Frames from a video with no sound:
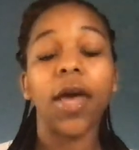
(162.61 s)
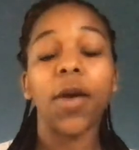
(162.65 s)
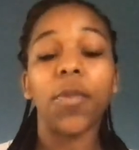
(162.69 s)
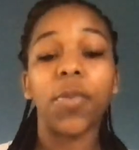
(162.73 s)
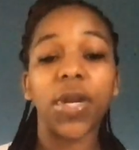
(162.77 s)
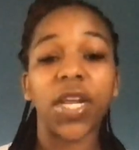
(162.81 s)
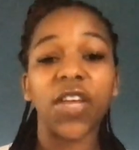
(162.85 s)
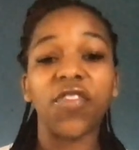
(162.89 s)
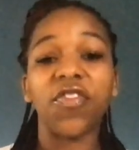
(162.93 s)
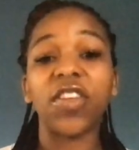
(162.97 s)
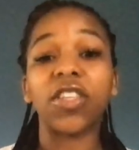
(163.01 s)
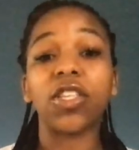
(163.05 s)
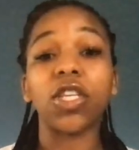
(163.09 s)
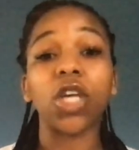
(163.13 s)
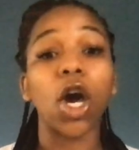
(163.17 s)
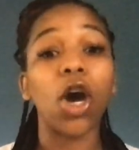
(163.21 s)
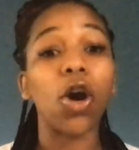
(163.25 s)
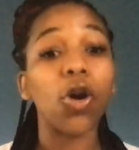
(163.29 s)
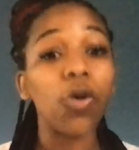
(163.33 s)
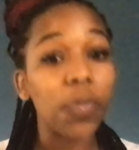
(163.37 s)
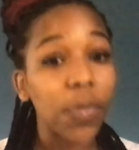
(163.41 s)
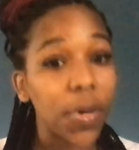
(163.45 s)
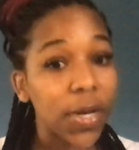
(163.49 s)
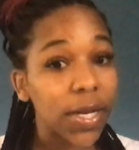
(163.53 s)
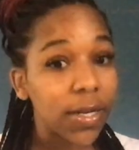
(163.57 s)
but if it's
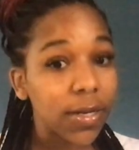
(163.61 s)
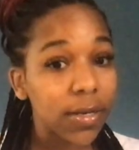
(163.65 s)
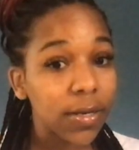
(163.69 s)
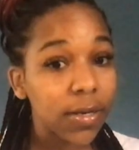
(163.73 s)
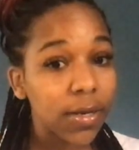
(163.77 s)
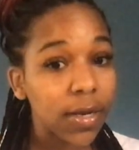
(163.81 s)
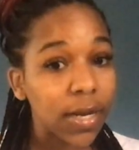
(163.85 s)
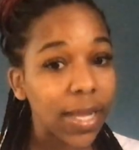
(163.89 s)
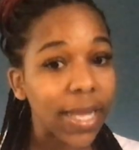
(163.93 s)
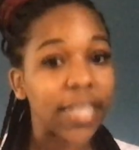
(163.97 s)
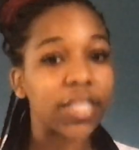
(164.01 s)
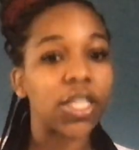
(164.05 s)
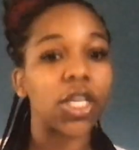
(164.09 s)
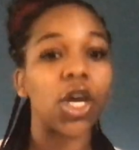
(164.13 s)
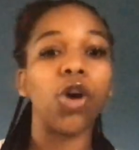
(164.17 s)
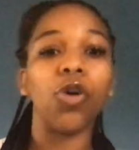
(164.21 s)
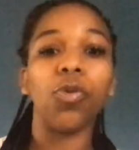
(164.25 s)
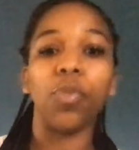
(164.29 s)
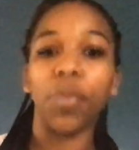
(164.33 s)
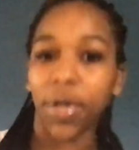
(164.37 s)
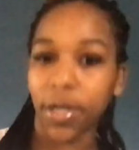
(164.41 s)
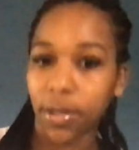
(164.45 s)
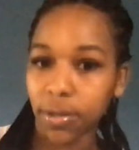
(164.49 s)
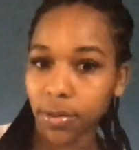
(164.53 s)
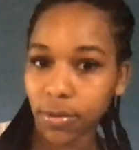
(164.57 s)
open, it's
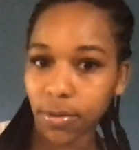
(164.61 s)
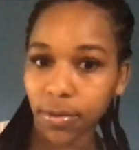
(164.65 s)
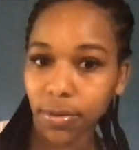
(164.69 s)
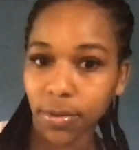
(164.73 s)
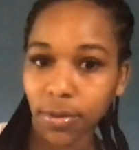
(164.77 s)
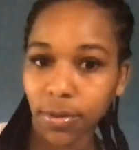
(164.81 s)
open.